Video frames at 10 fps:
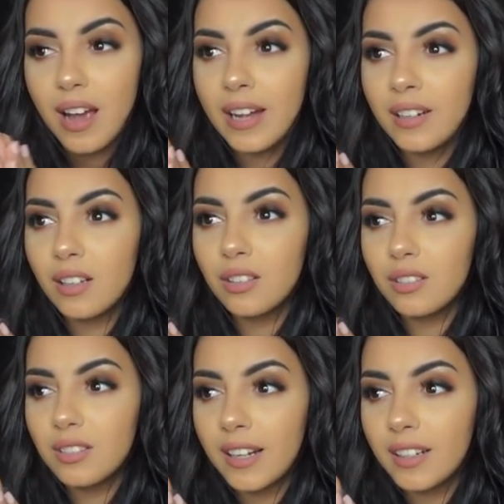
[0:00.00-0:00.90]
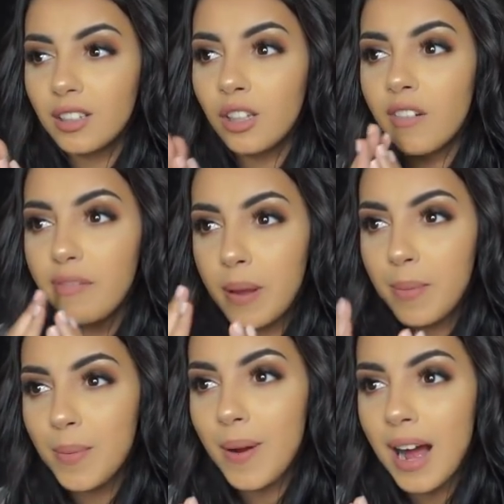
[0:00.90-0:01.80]
and like a lot of
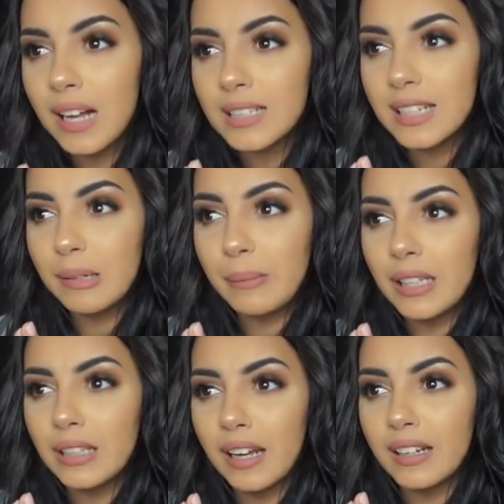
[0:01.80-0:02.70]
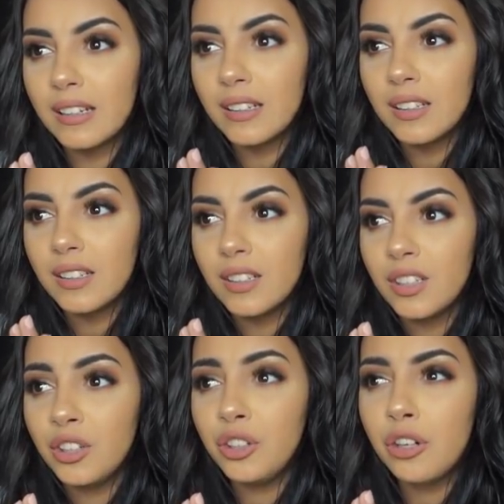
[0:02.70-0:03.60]
people were asking me like,
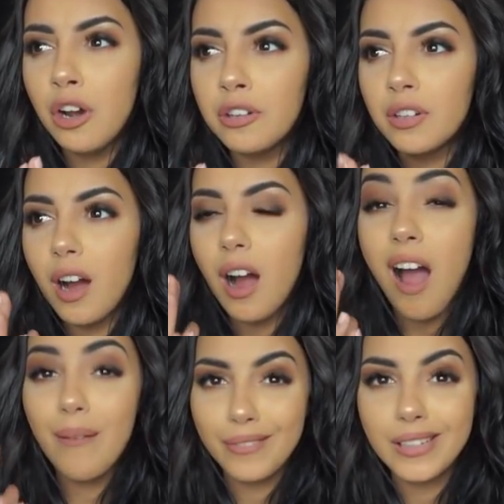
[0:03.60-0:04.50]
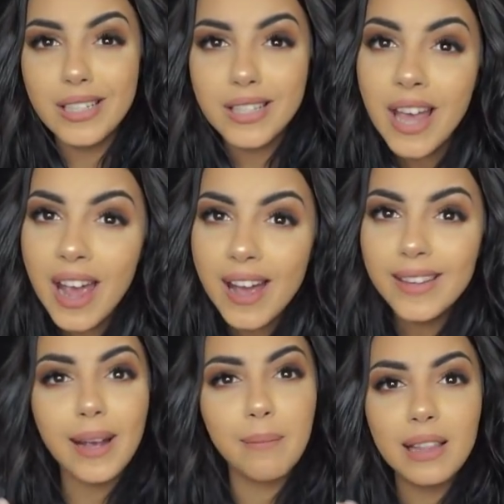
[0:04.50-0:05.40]
you know, I'm really
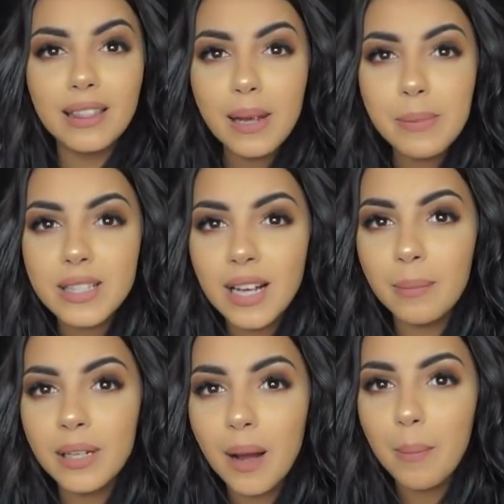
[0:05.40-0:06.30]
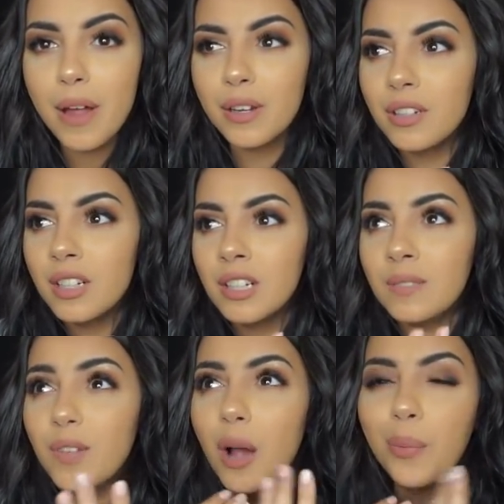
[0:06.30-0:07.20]
scared, like my labor's coming up, and
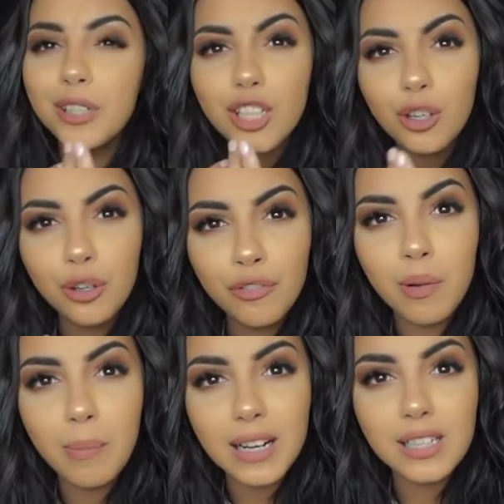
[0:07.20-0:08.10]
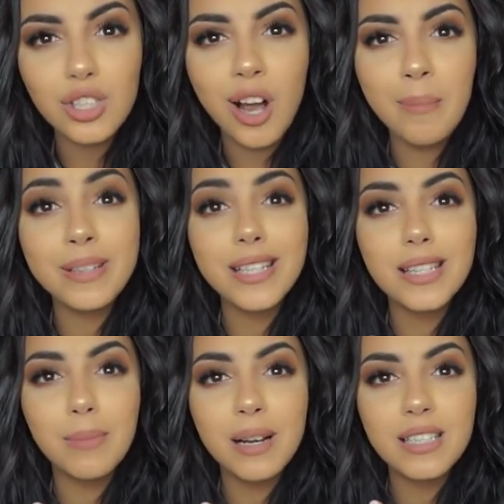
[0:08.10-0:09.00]
I wish I could have went back in time and
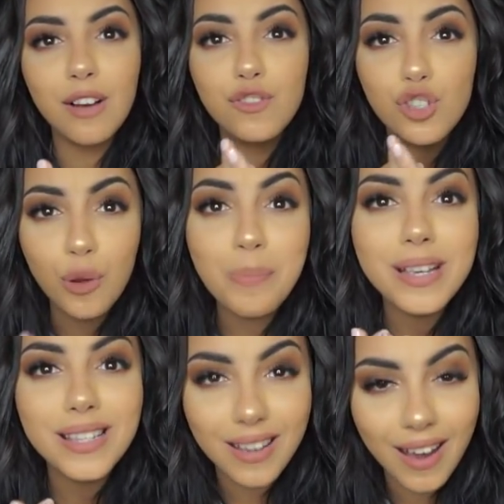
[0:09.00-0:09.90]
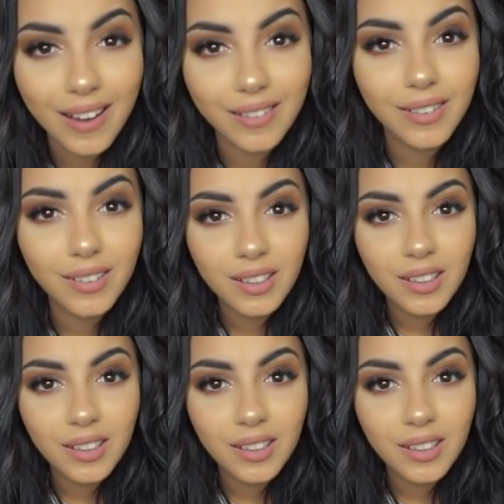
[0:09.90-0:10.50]
said to myself, don't be scared.